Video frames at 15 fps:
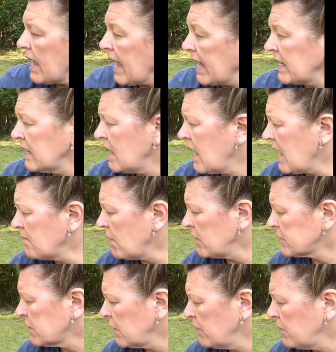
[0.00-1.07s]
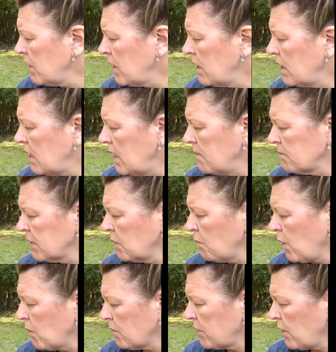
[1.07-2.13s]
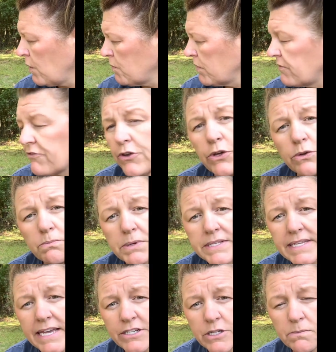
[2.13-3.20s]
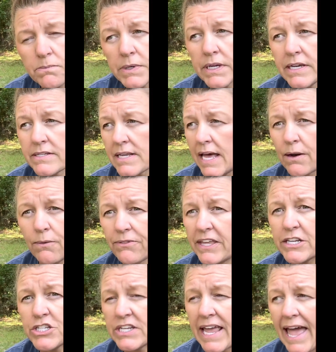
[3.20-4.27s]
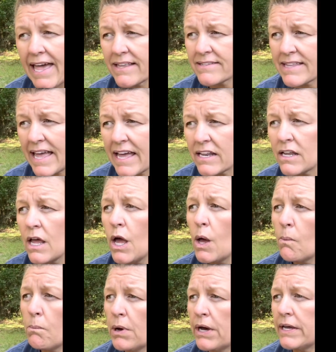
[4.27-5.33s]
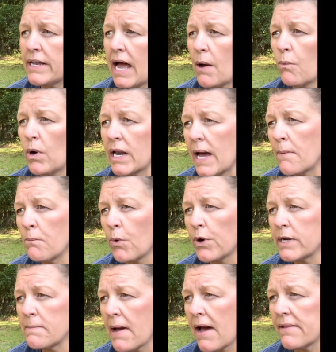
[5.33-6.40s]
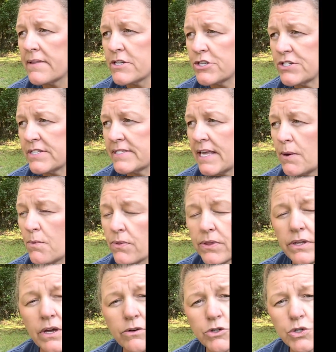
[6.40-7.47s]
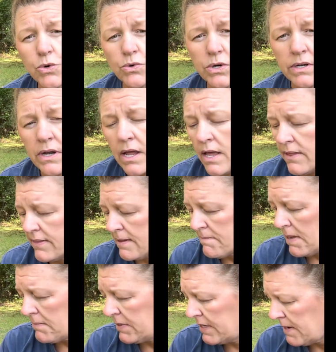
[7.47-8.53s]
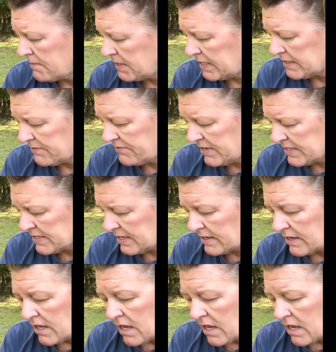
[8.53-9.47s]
I'm also going to work with her with food possession because I don't think she has that, but what I'm worried about, let's just say when the young children that may be coming in to visit,